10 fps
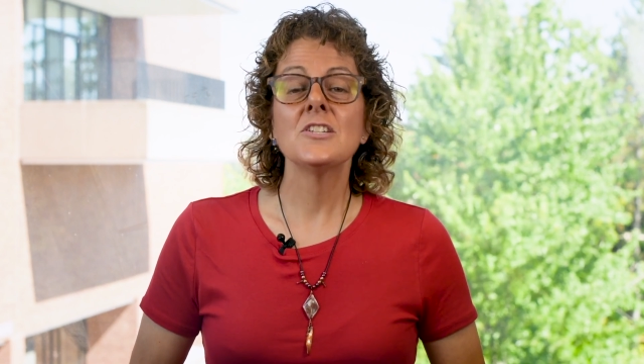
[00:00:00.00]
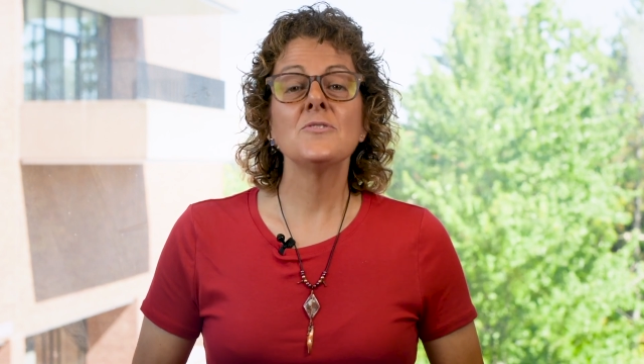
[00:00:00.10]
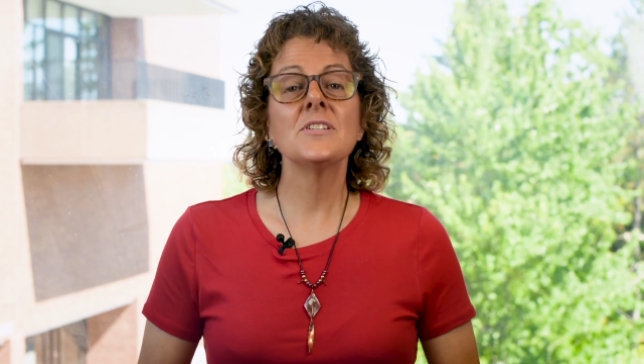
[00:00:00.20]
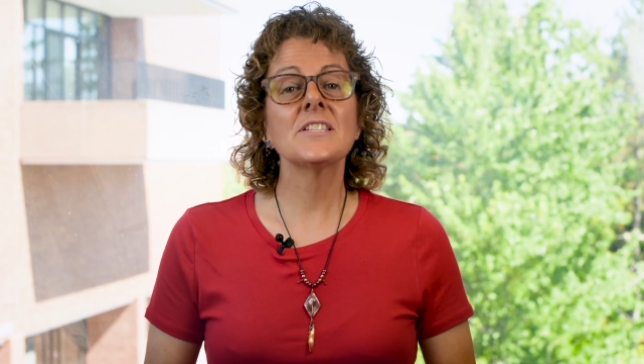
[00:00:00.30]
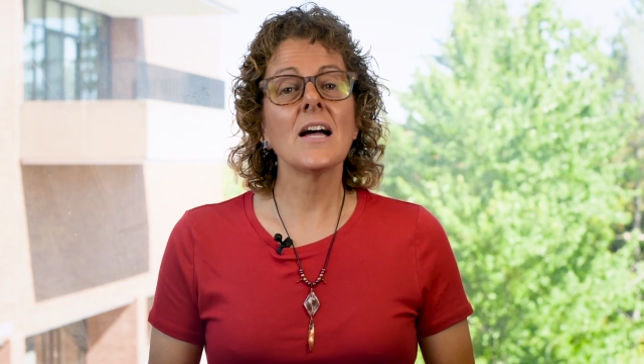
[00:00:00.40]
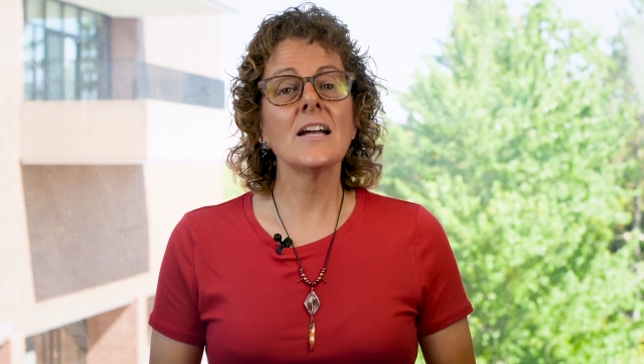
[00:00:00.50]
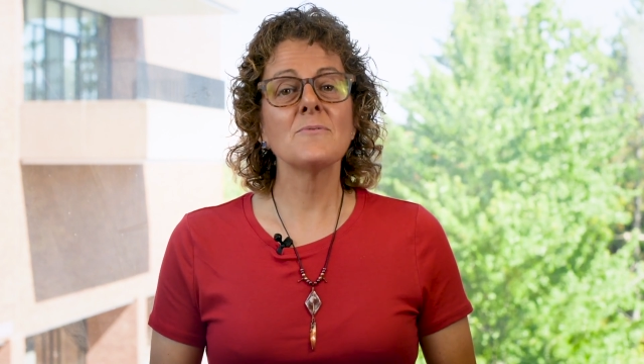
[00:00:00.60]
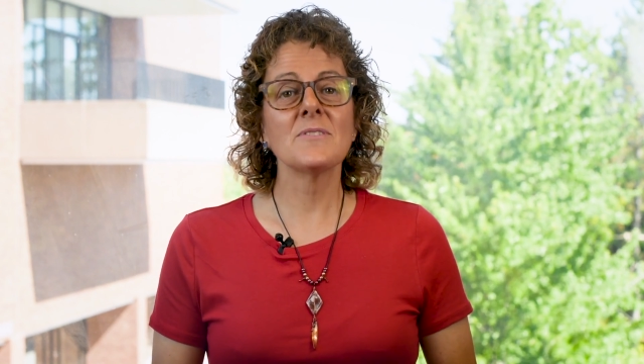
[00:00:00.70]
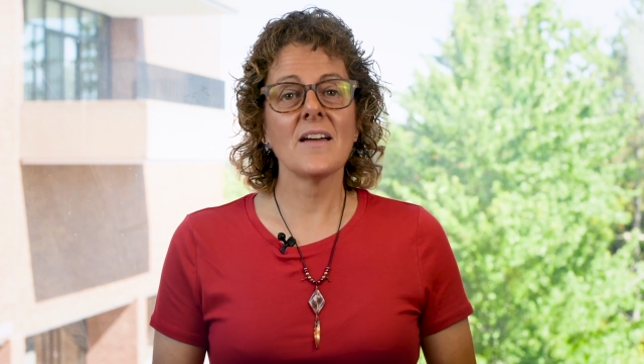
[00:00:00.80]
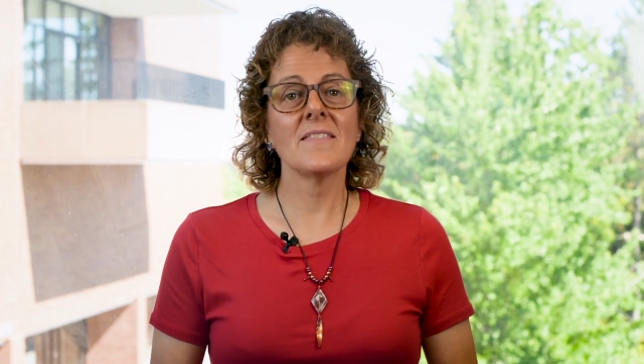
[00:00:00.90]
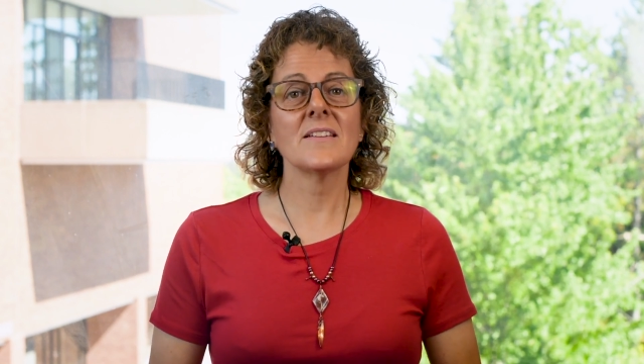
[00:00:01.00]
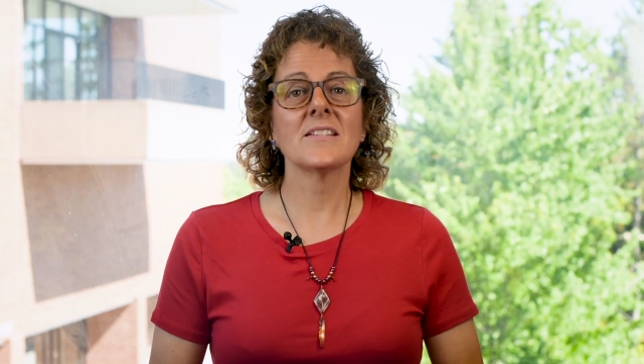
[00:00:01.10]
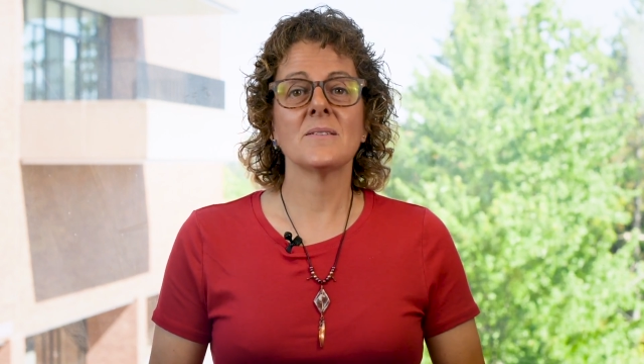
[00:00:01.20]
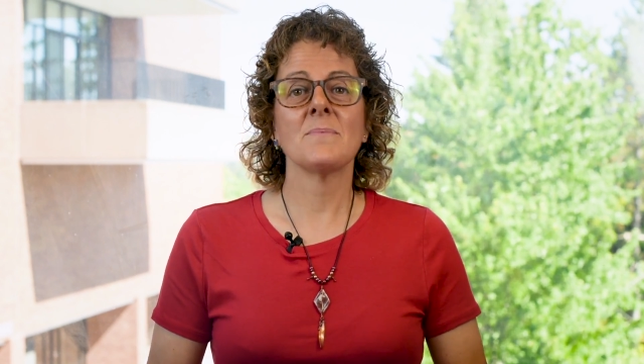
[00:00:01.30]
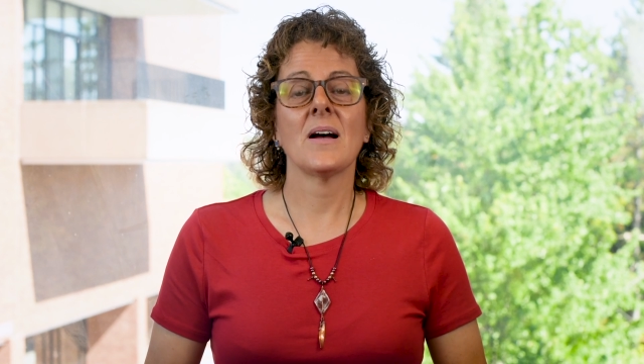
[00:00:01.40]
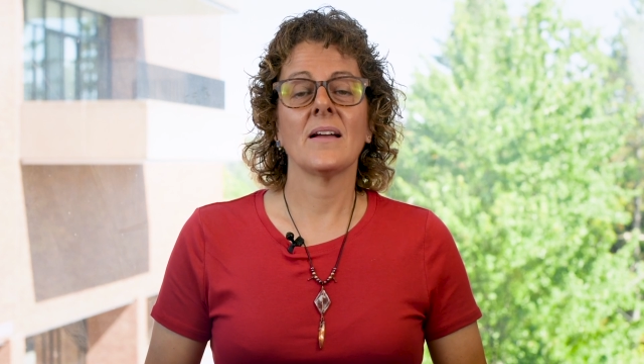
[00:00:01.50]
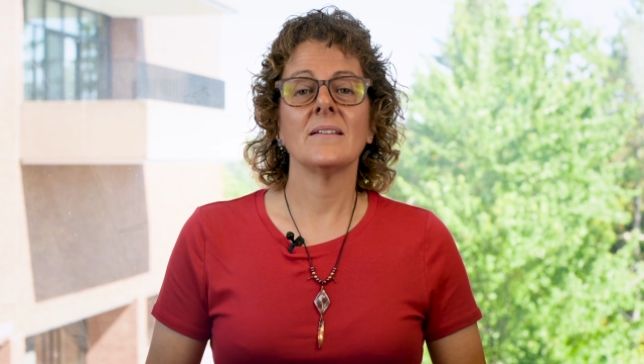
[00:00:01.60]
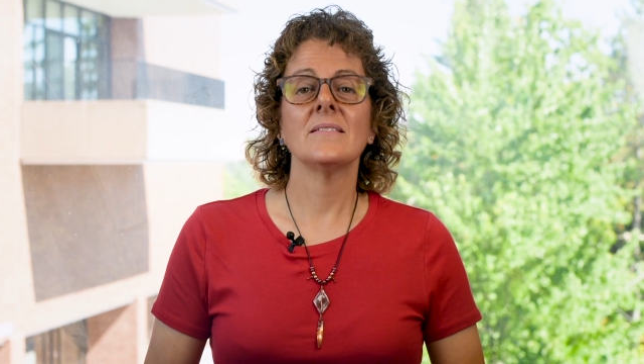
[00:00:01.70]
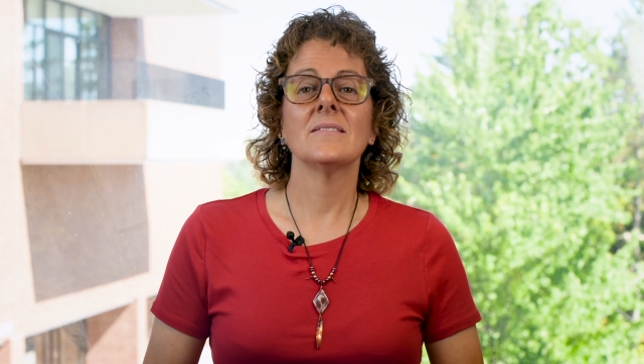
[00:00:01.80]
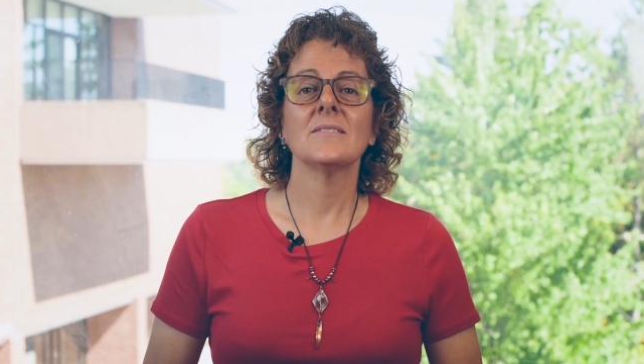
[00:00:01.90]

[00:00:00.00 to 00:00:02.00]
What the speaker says: To design with ethics in mind,